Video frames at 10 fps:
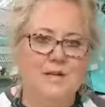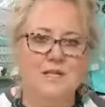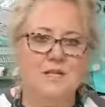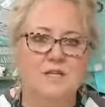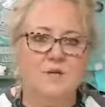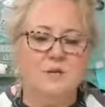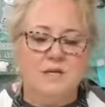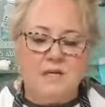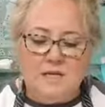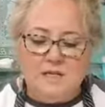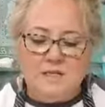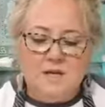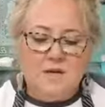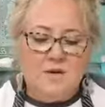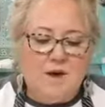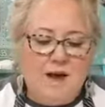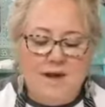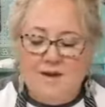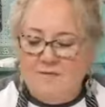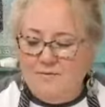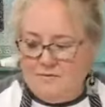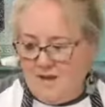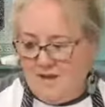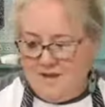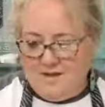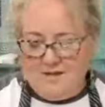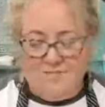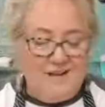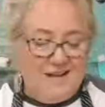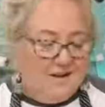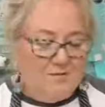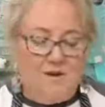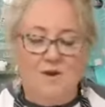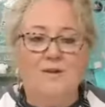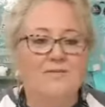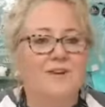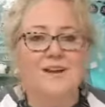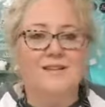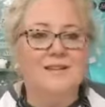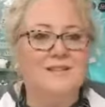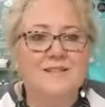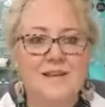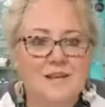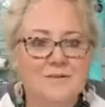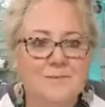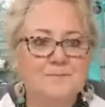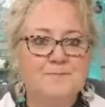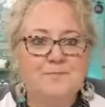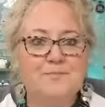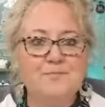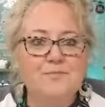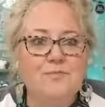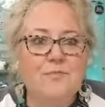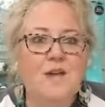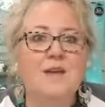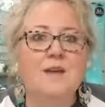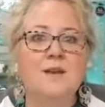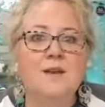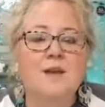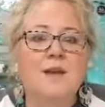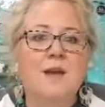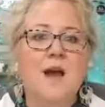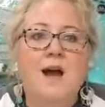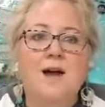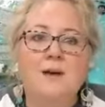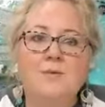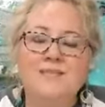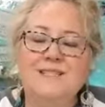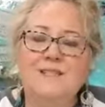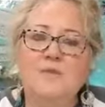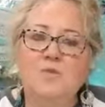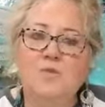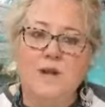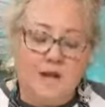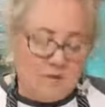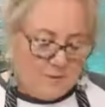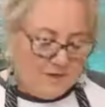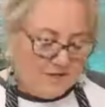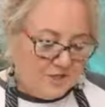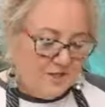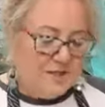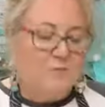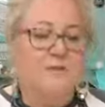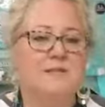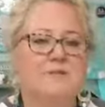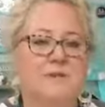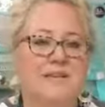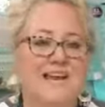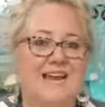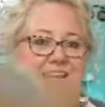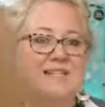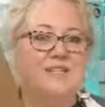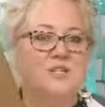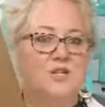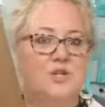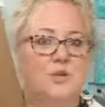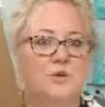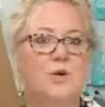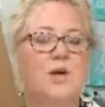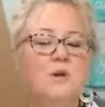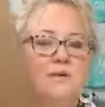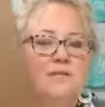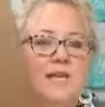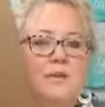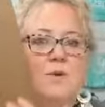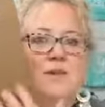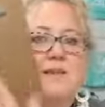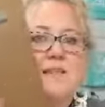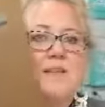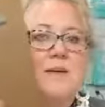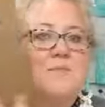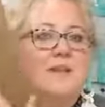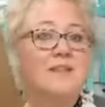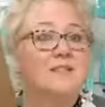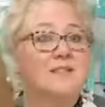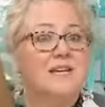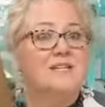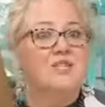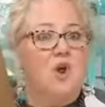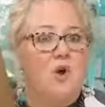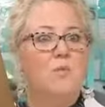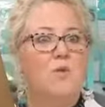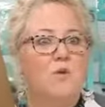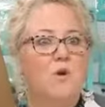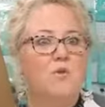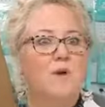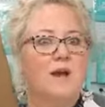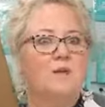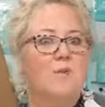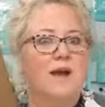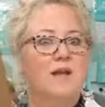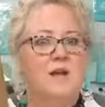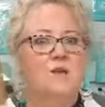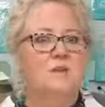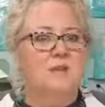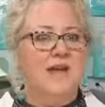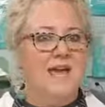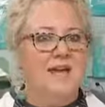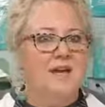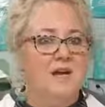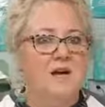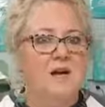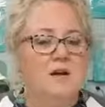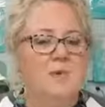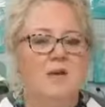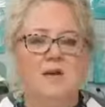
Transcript: do? So I have like, I don't know, I've got like 10 of them. And what I originally was planning to do was take one of these and make this like a chalkboard where I could write notes, but hang it up